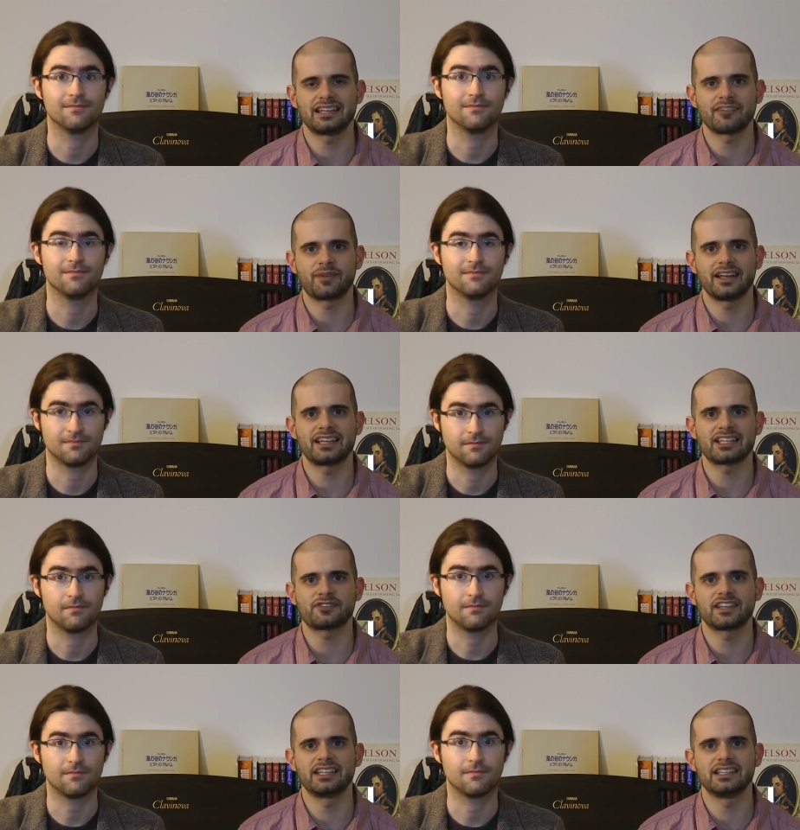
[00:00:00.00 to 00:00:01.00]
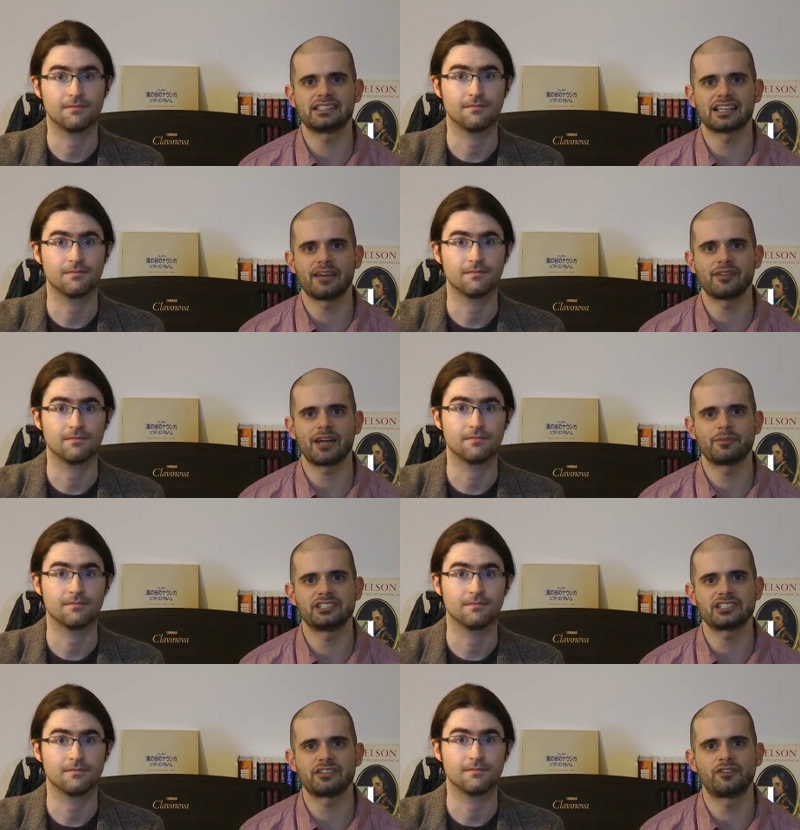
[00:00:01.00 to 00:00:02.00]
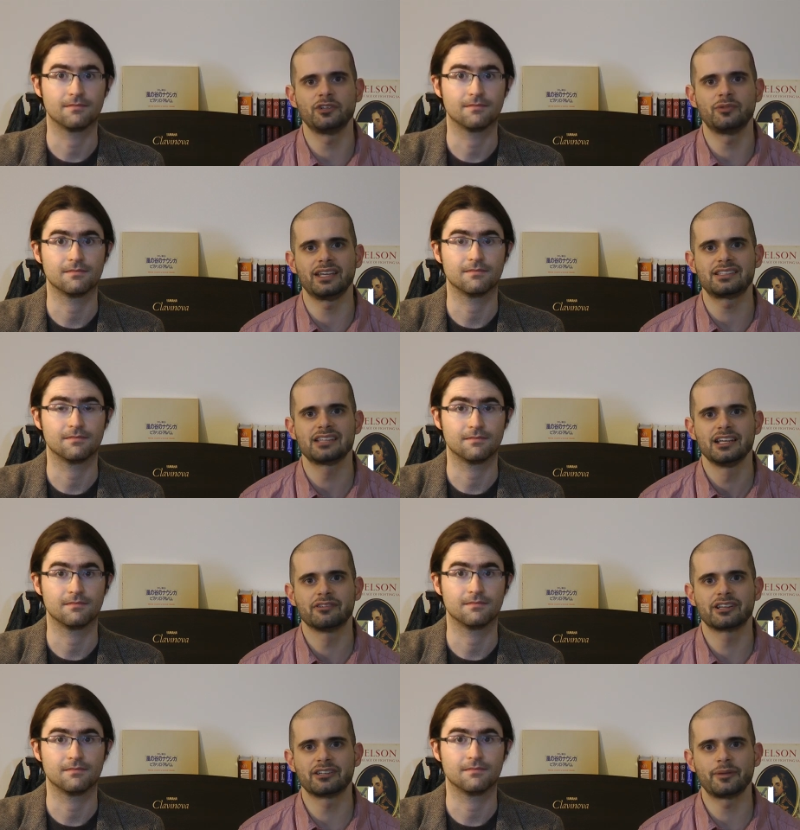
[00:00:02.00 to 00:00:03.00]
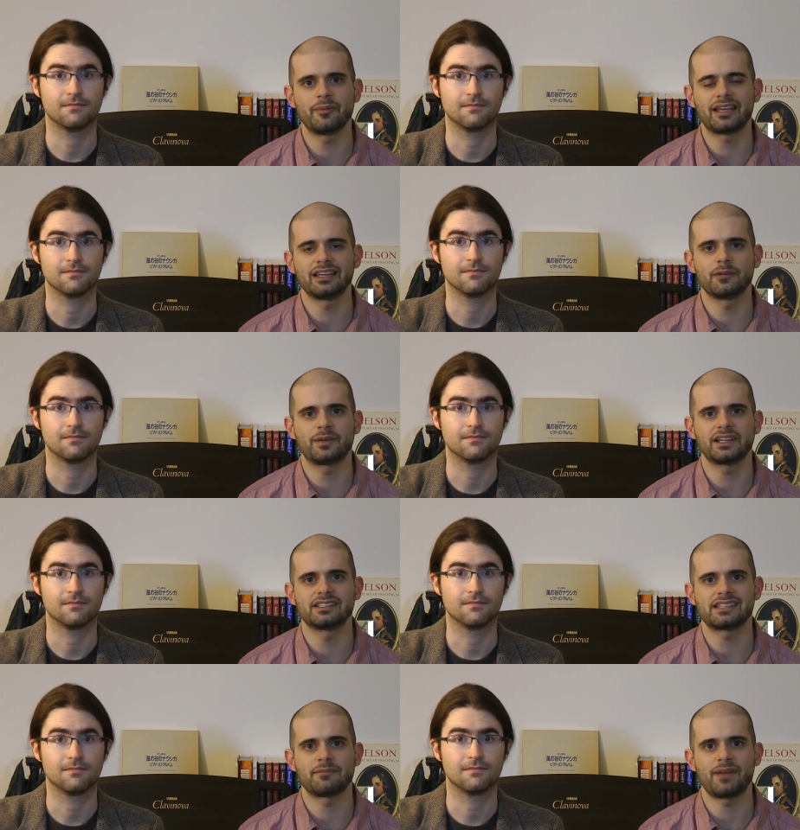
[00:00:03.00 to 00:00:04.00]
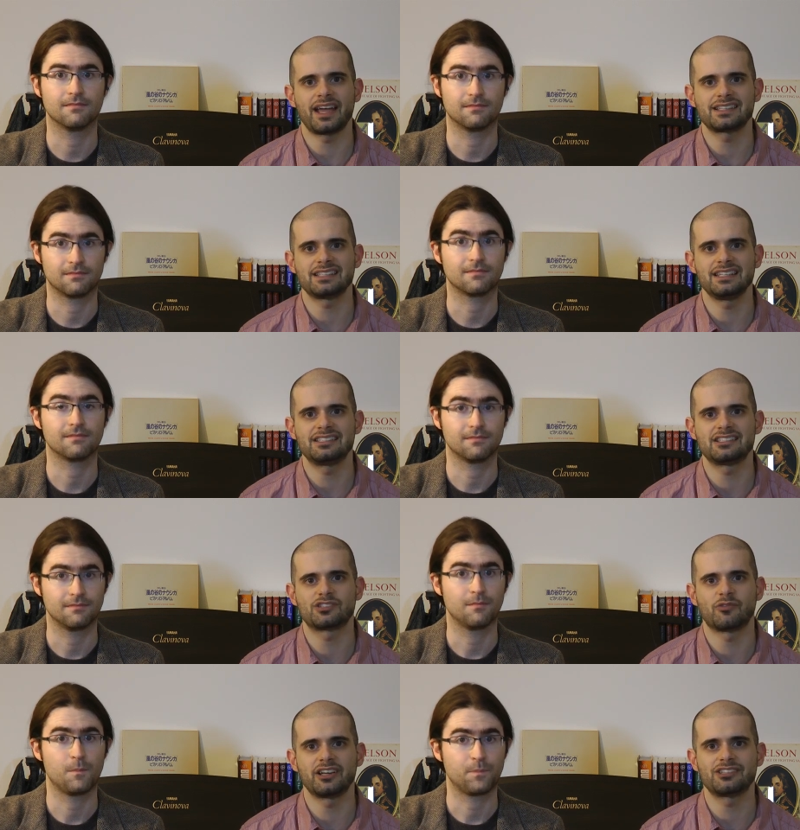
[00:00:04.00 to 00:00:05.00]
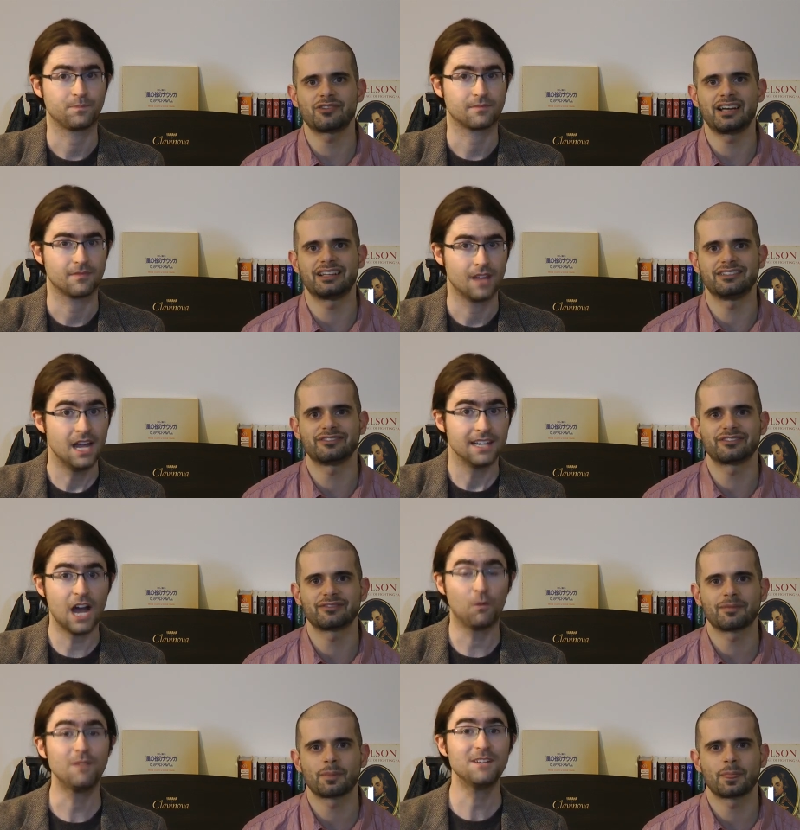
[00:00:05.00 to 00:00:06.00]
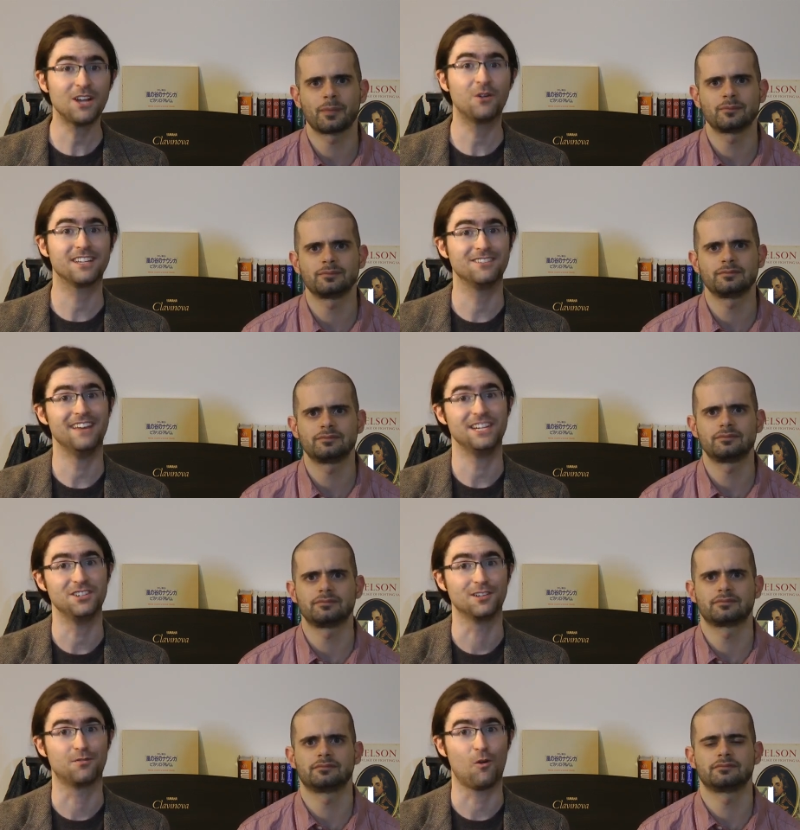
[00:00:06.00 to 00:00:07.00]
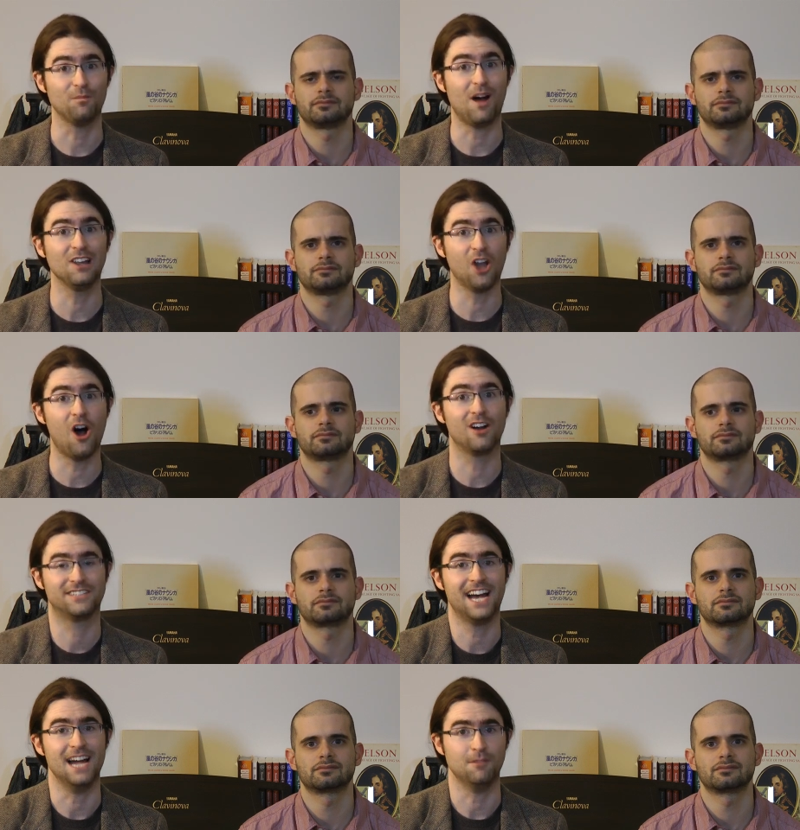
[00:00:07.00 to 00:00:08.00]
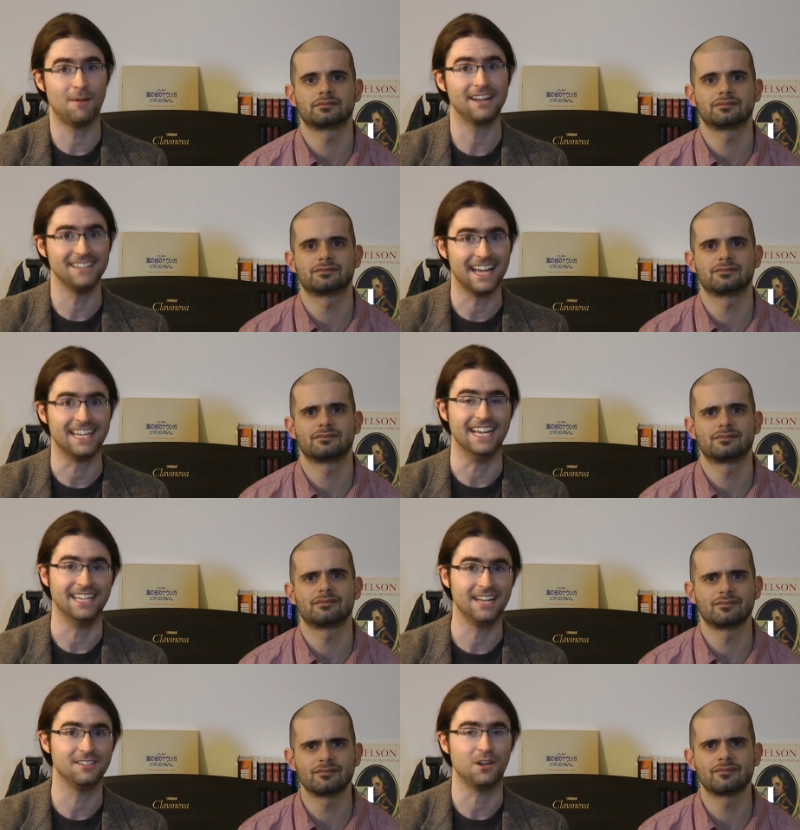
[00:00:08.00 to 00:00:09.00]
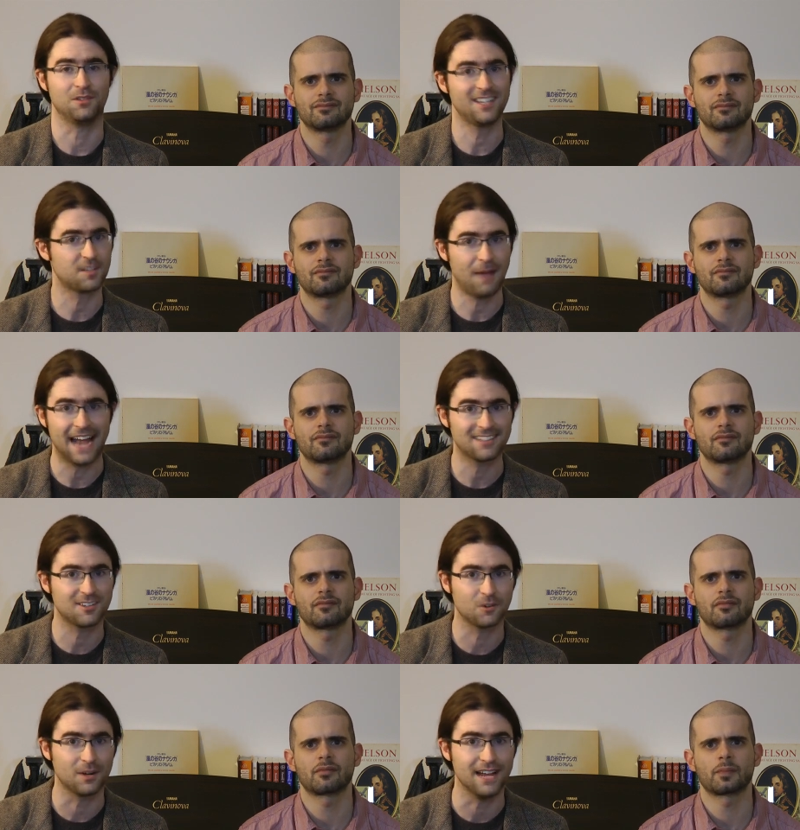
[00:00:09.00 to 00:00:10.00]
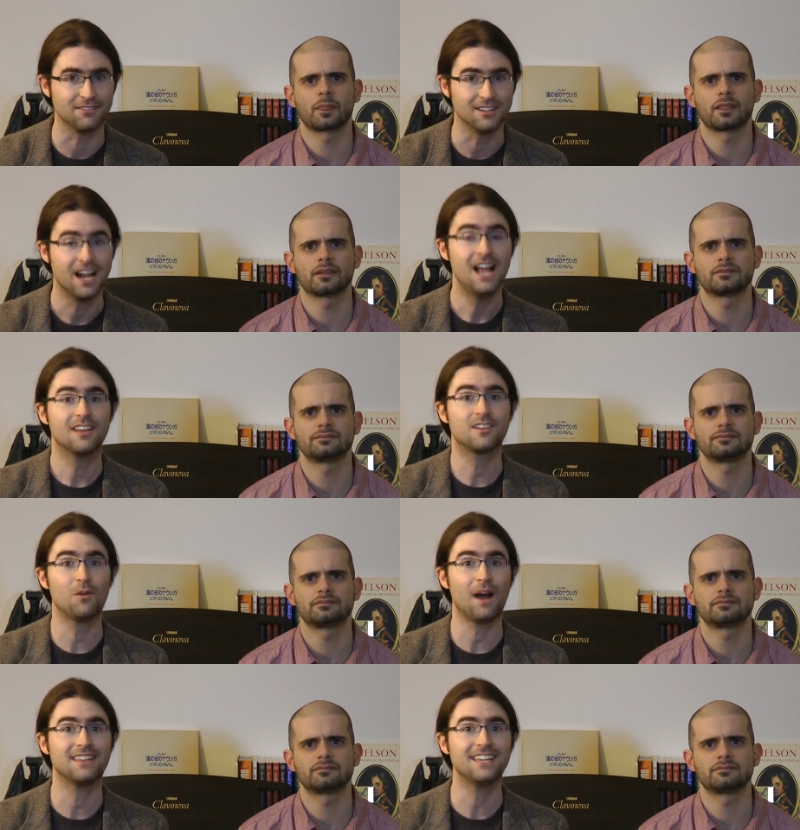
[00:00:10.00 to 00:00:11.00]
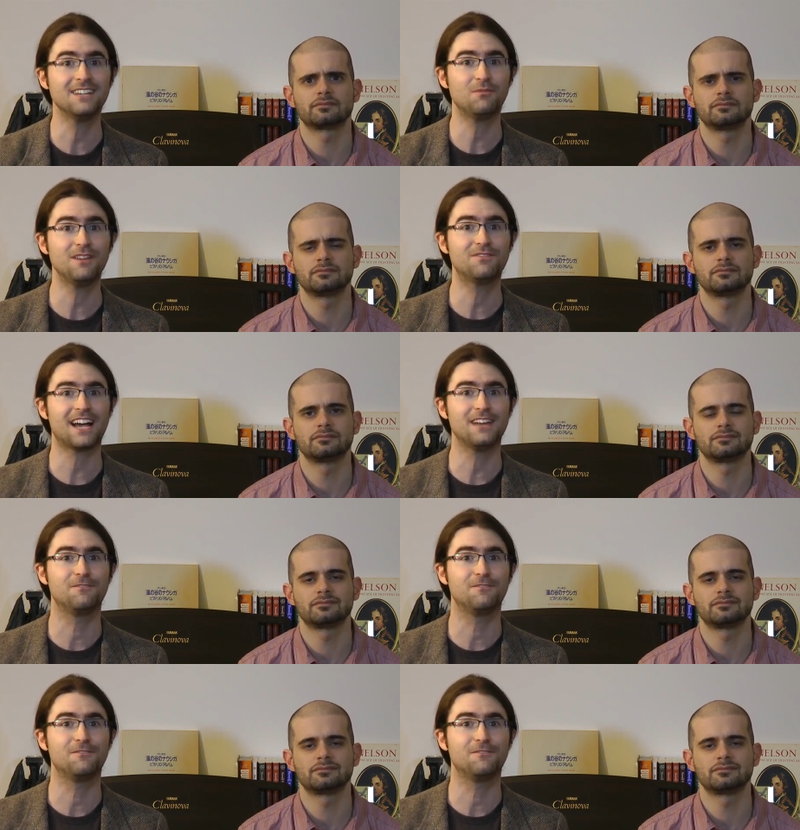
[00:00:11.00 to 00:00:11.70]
Speaker 1: the late night podcast for geeks. And coming up in just a few weeks, we're going to be making an appearance at PAX East 2012.
Speaker 2: Now, we've been going to conventions for a long time, about a decade, and, you know, six PAXes or whatever. So I think we've